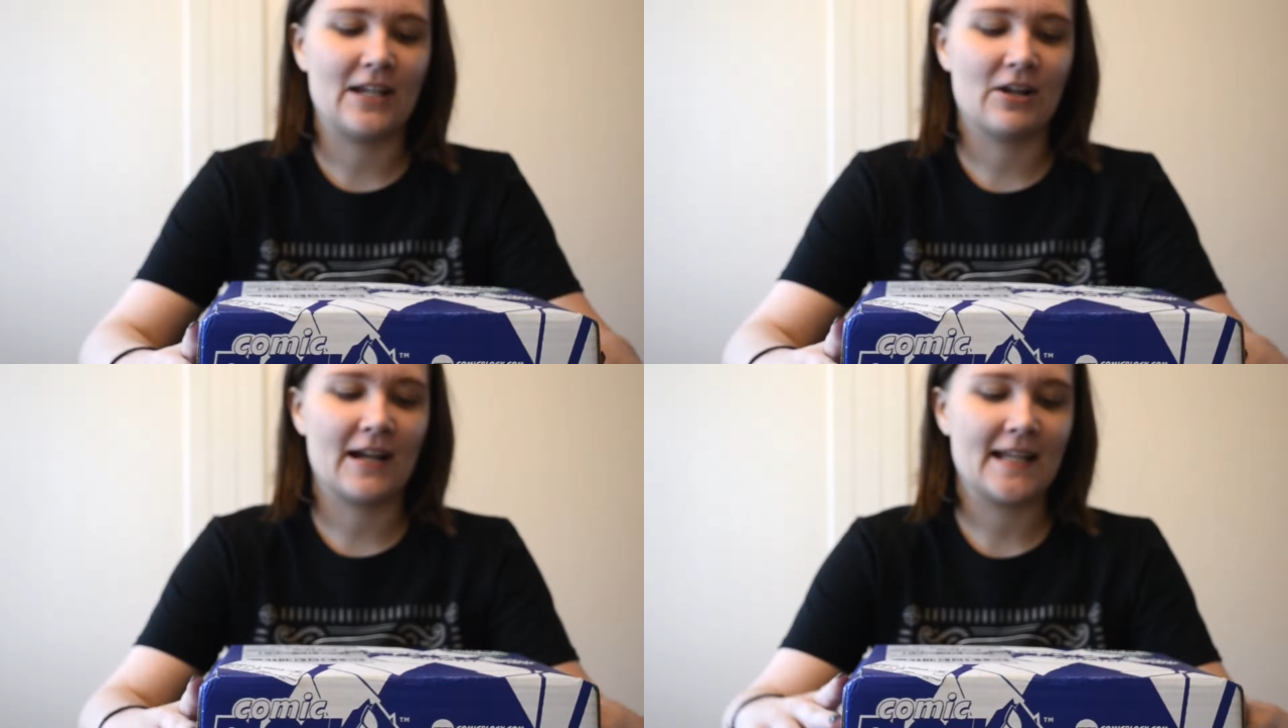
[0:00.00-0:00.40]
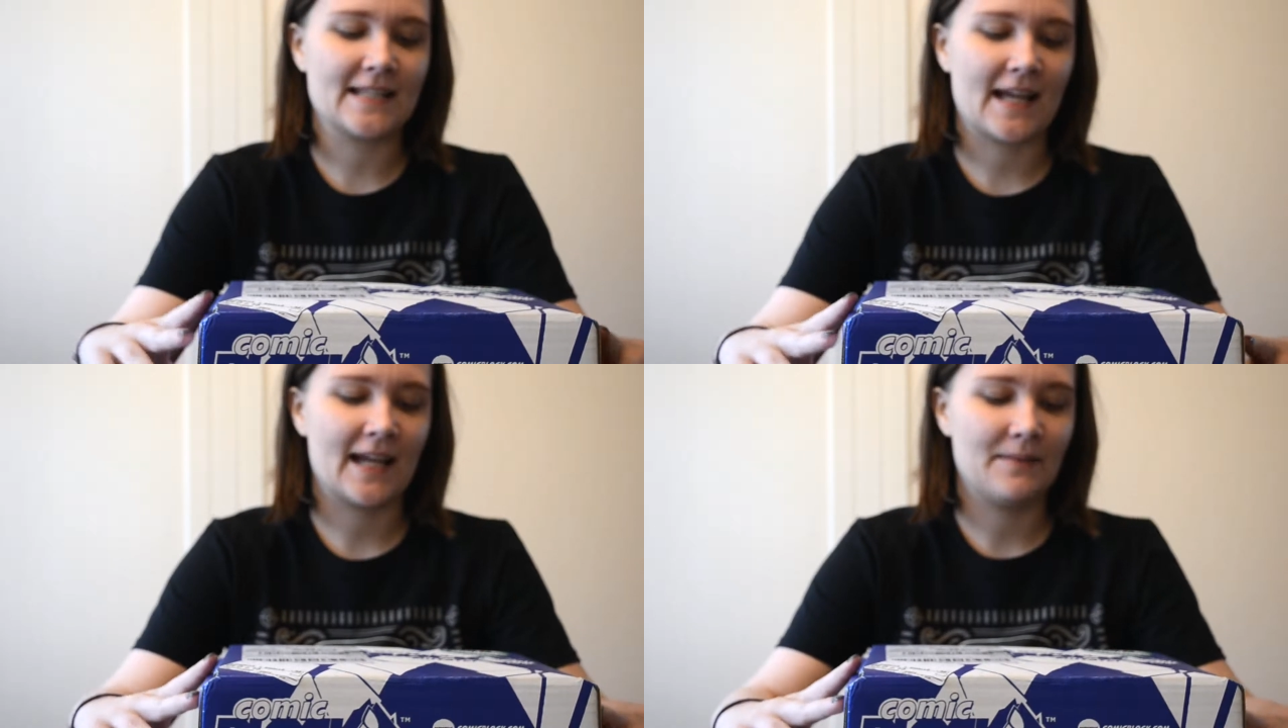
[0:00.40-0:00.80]
here,
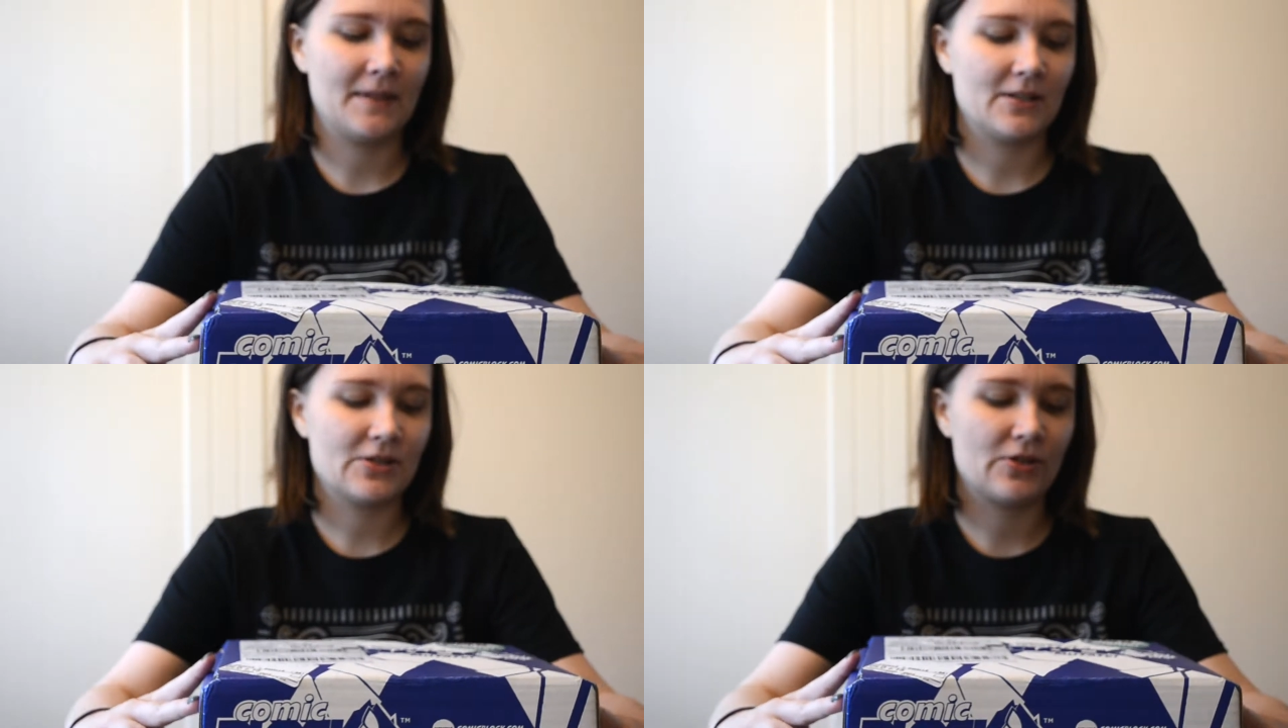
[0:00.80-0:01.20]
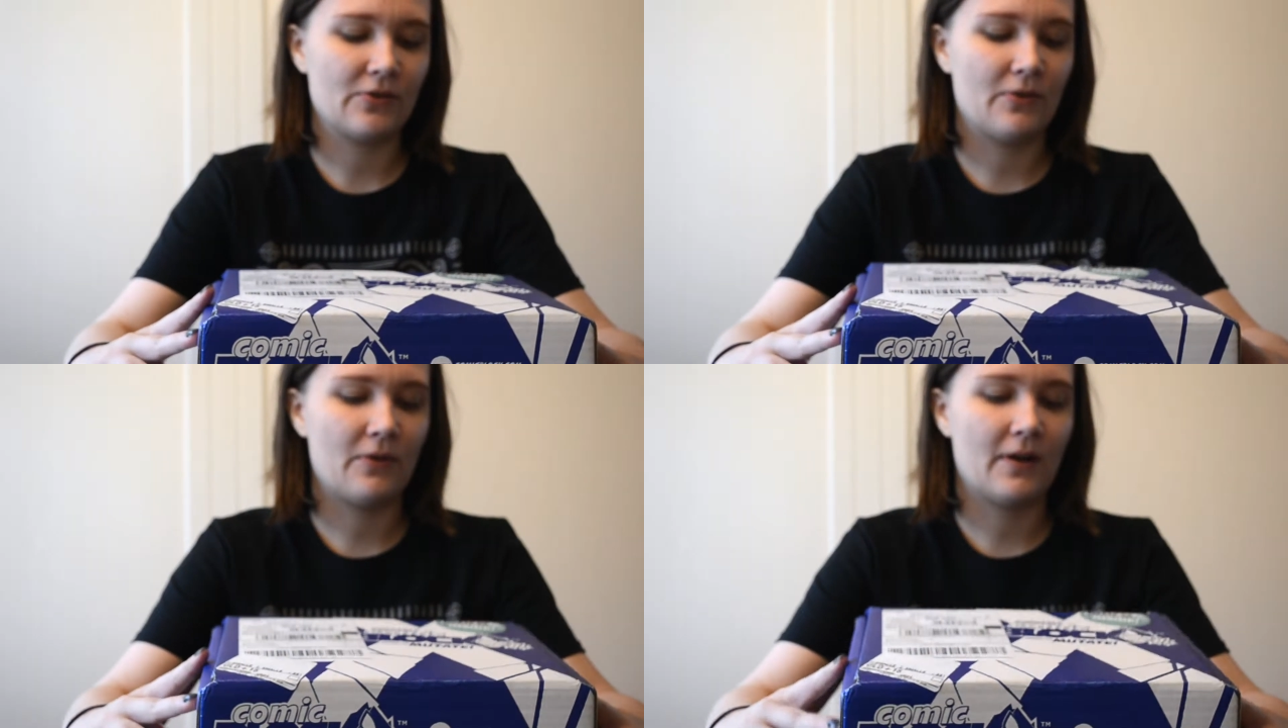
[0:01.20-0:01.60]
and I'm here
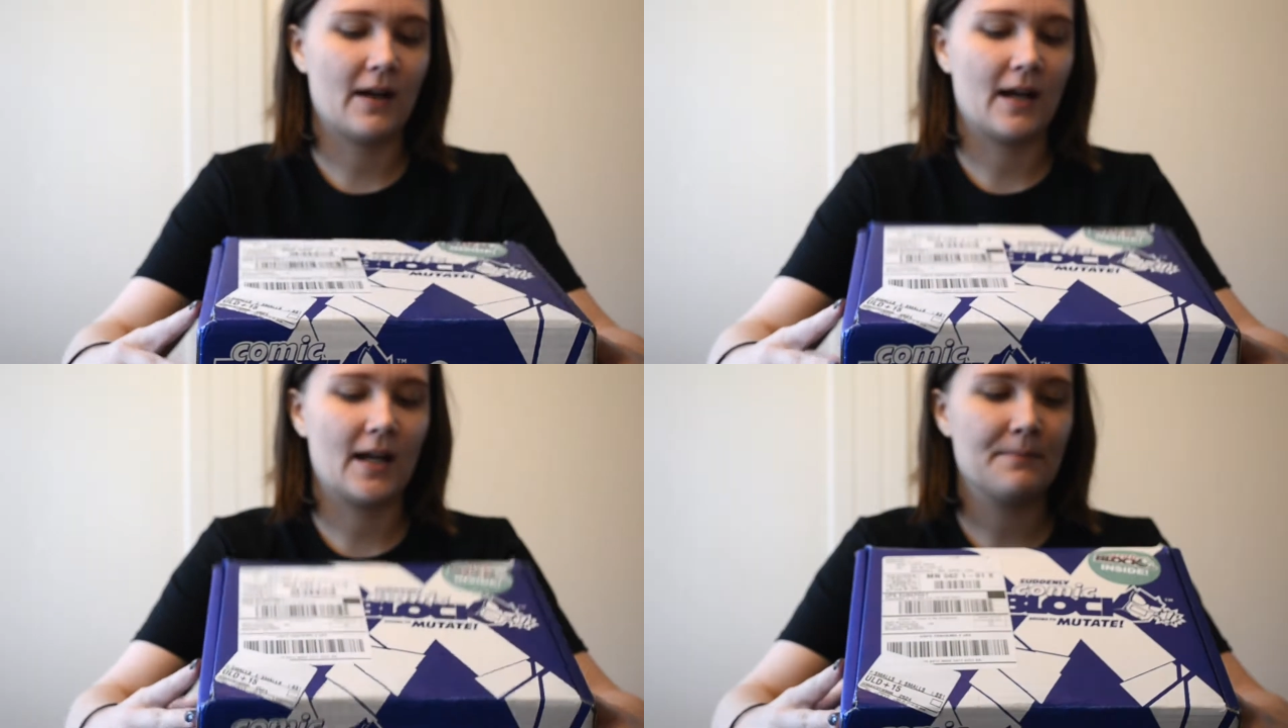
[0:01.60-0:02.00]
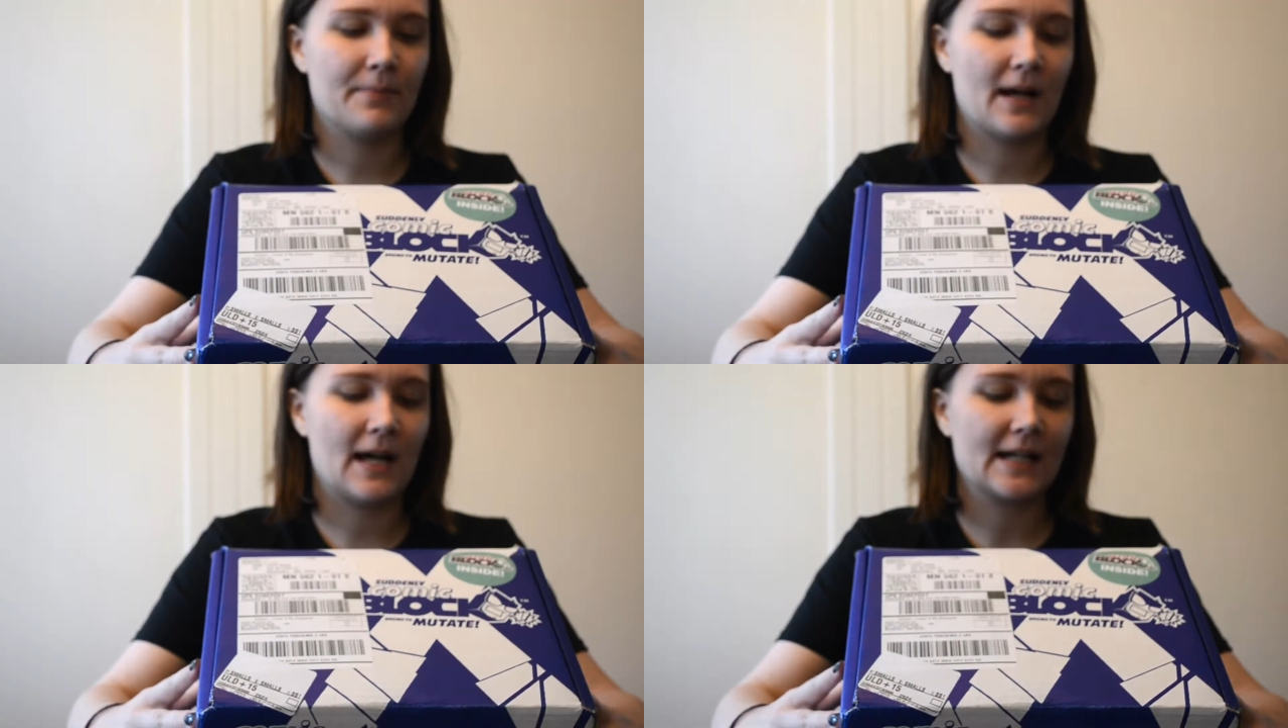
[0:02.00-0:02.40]
to
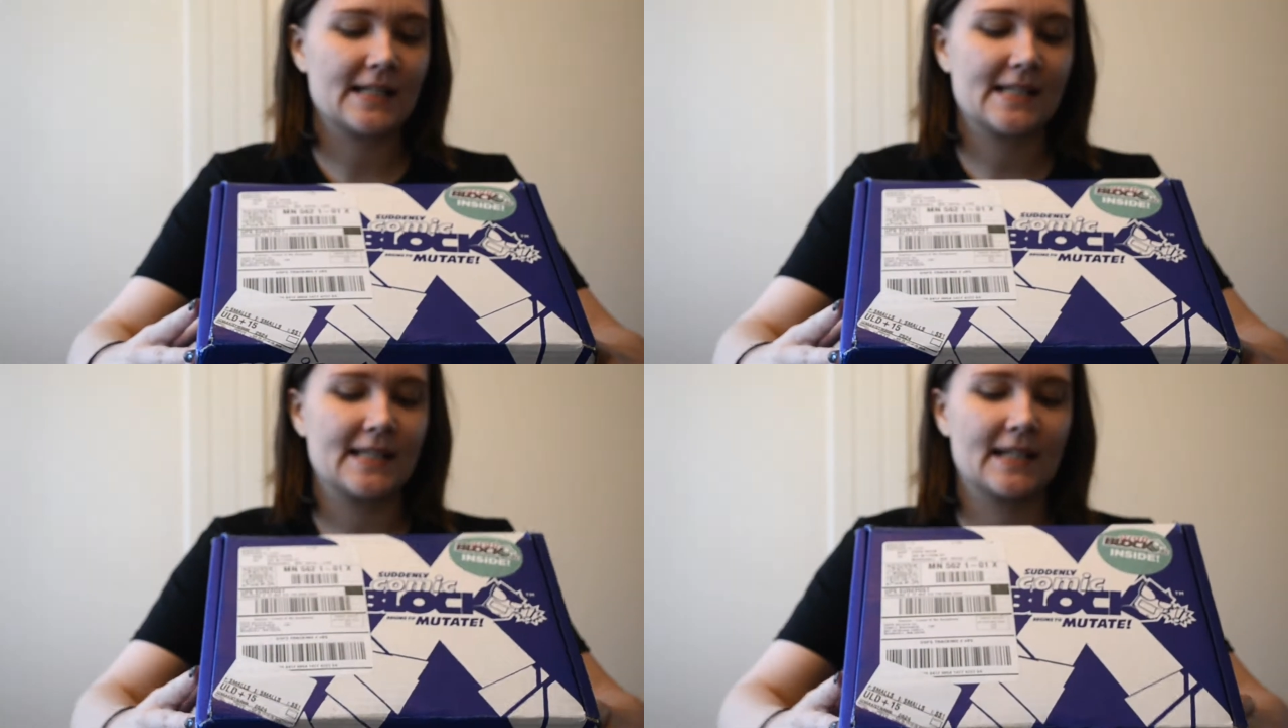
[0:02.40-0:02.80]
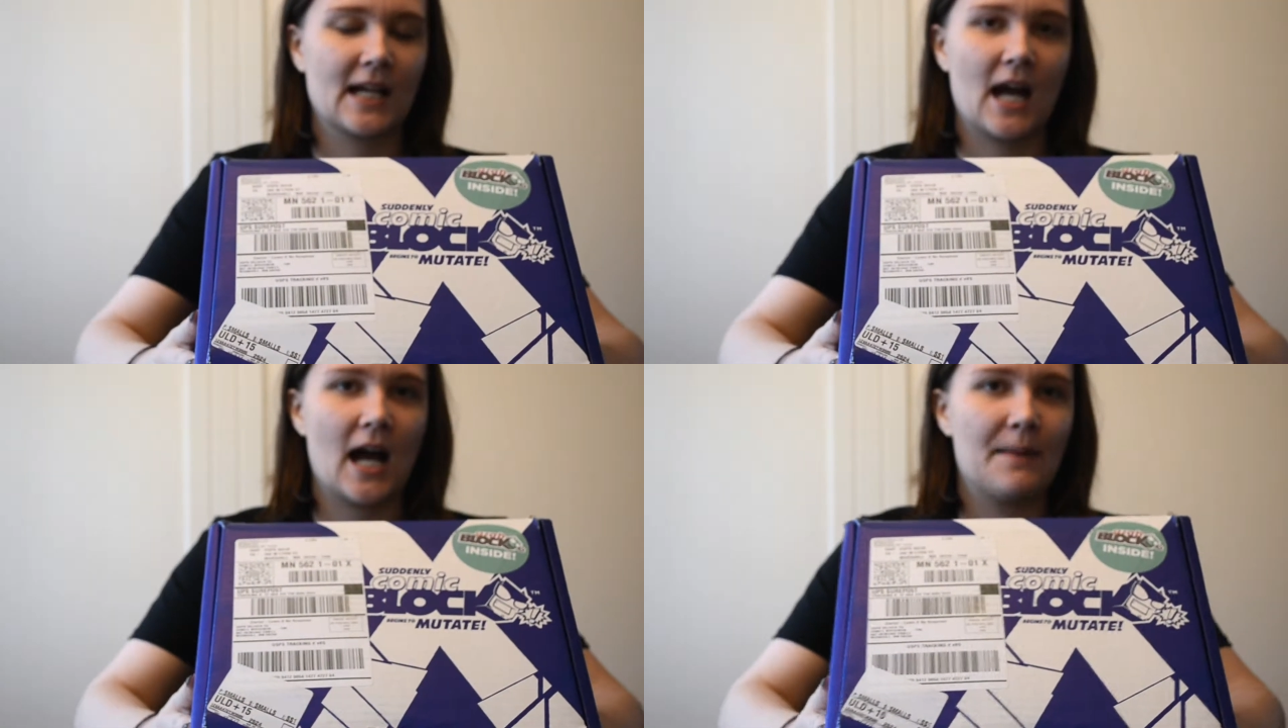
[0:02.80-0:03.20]
unbox the
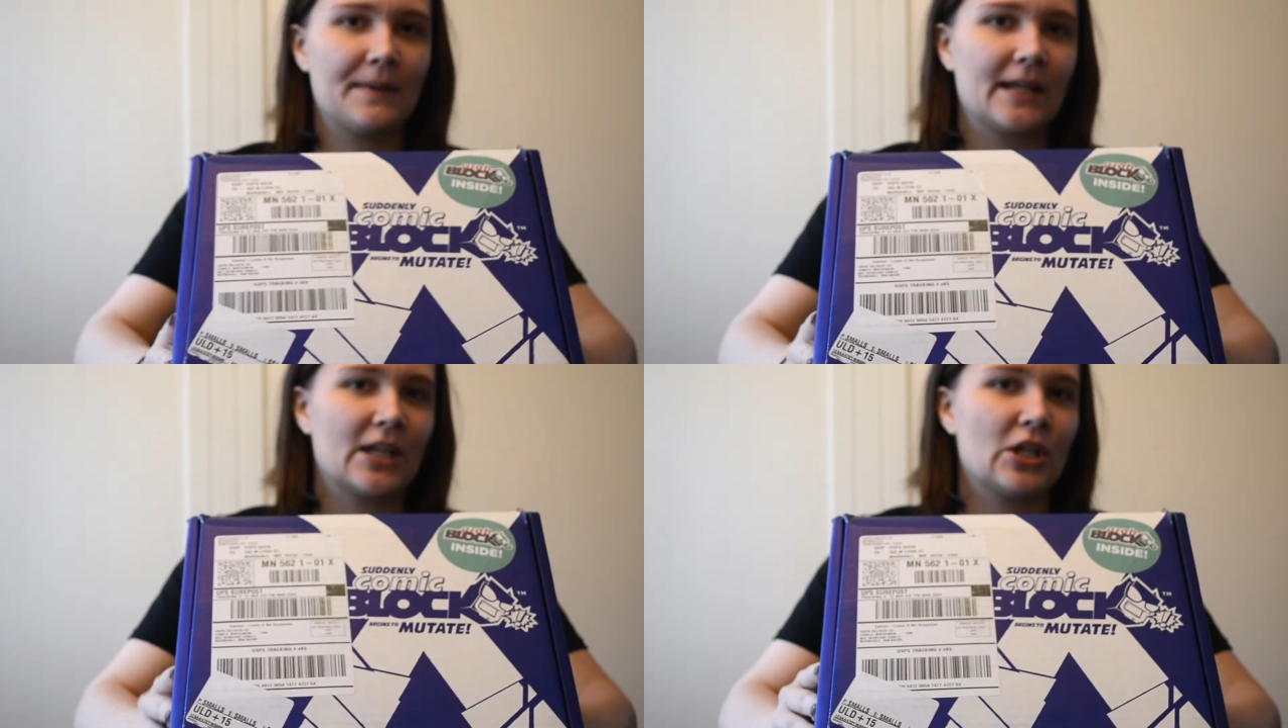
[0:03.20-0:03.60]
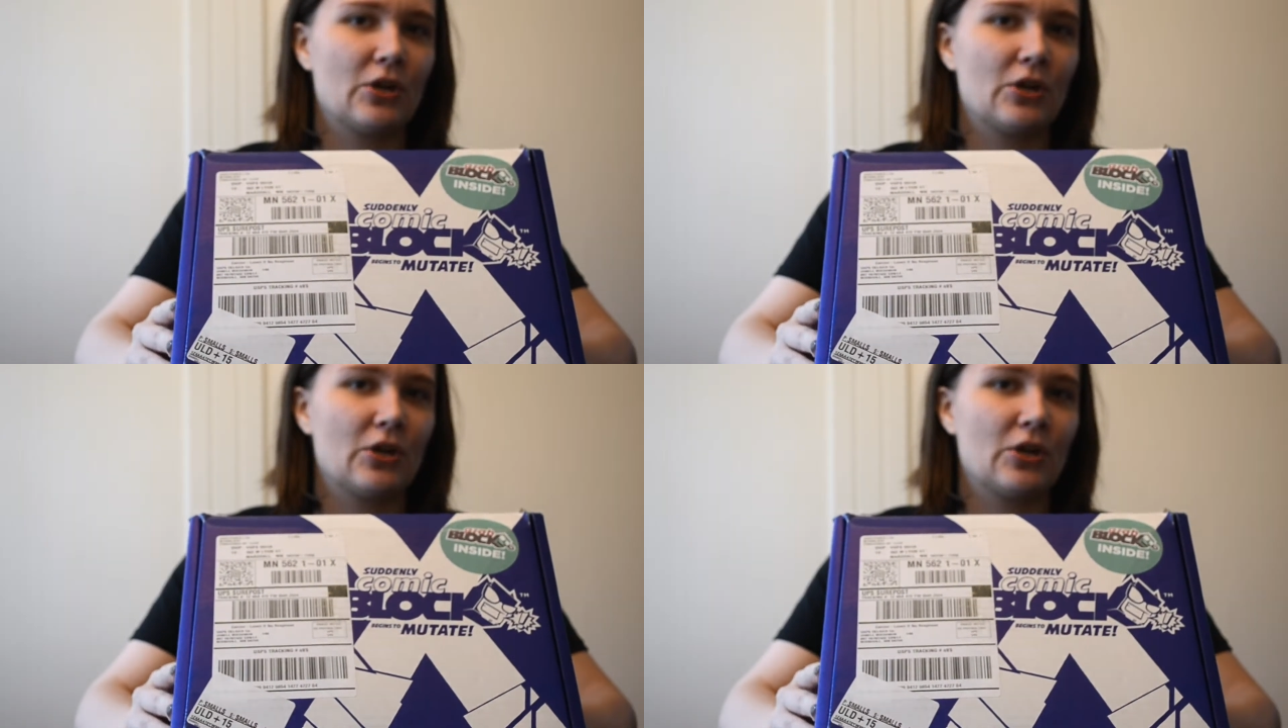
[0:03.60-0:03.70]
comic